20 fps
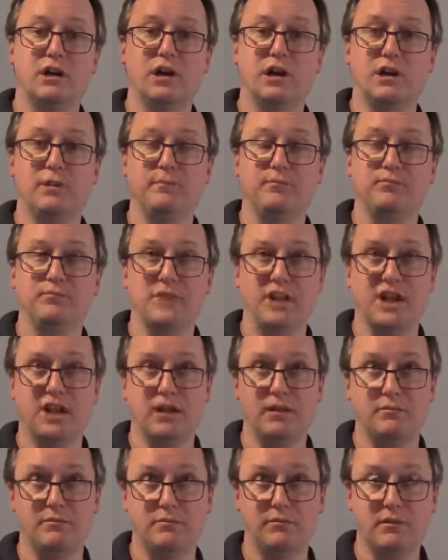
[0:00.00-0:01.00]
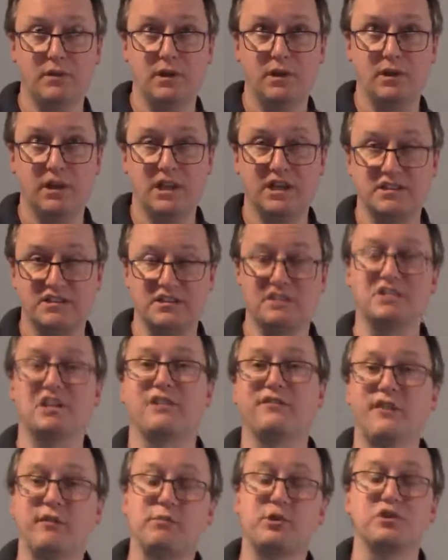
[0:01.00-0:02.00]
a cystic
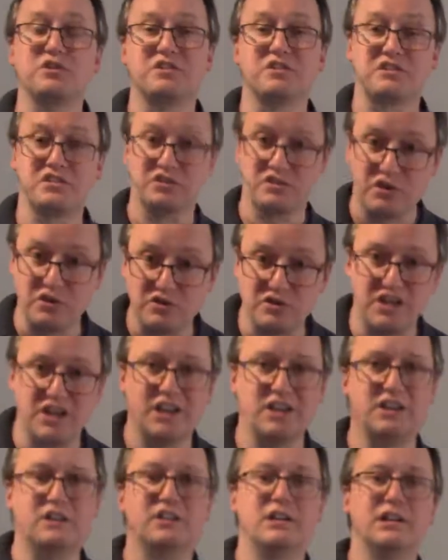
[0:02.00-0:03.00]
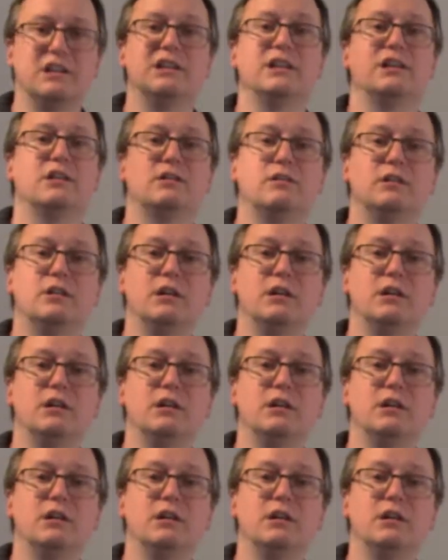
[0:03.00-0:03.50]
fibrosis-associated allele.